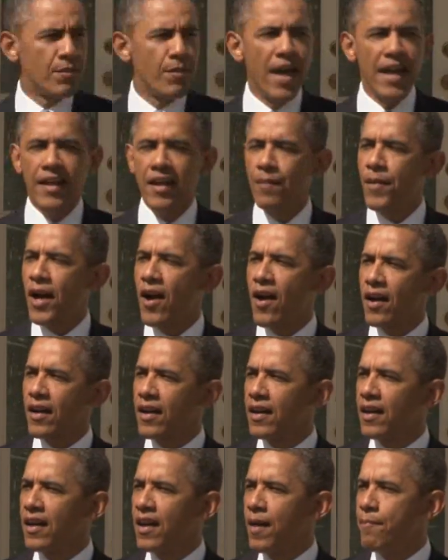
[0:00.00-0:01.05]
To make
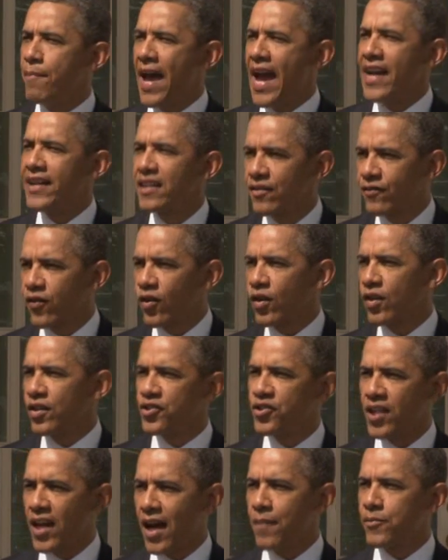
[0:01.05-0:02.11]
America a magnet for good
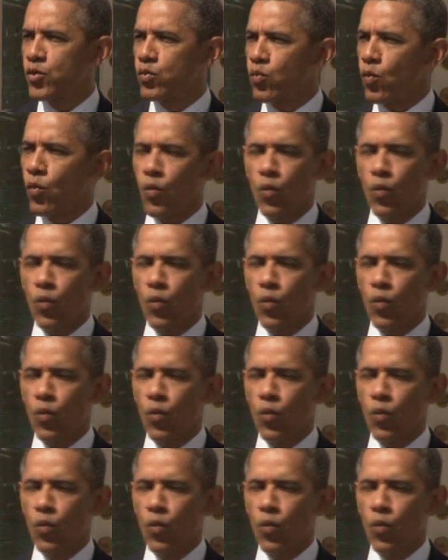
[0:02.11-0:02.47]
jobs,